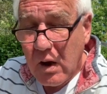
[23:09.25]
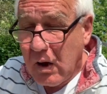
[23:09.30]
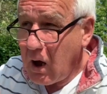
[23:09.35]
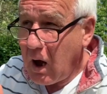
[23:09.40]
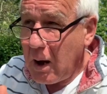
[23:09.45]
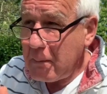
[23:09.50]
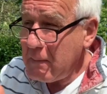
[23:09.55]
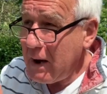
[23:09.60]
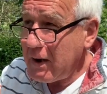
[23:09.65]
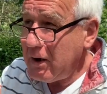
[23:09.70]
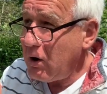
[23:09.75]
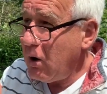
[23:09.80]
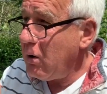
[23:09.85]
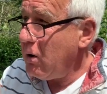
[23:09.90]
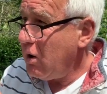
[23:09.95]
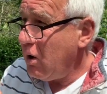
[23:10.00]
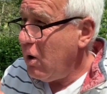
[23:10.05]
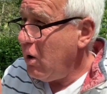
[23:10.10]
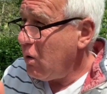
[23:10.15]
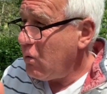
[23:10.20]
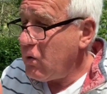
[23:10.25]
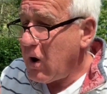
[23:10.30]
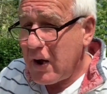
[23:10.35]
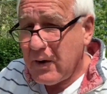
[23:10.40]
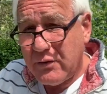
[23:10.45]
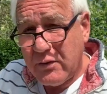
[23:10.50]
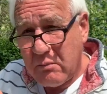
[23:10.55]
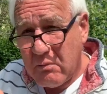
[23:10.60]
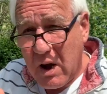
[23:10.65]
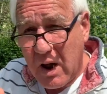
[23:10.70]
I may not raise
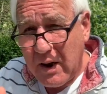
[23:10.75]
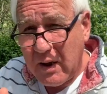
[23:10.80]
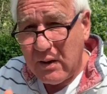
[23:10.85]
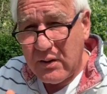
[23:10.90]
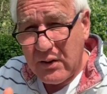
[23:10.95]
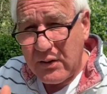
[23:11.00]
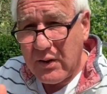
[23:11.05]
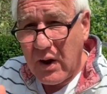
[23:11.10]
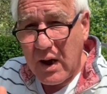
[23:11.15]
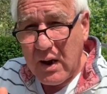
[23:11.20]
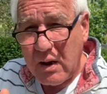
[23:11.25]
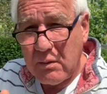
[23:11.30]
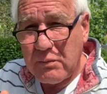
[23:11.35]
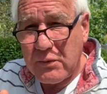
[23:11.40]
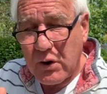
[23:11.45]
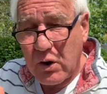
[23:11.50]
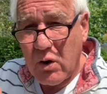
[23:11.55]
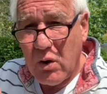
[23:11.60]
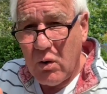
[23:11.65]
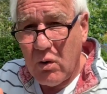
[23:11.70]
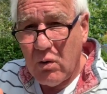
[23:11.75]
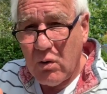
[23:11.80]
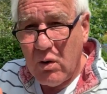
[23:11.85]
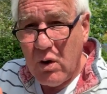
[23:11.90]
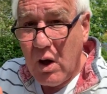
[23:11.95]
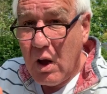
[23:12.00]
the money to take them to court,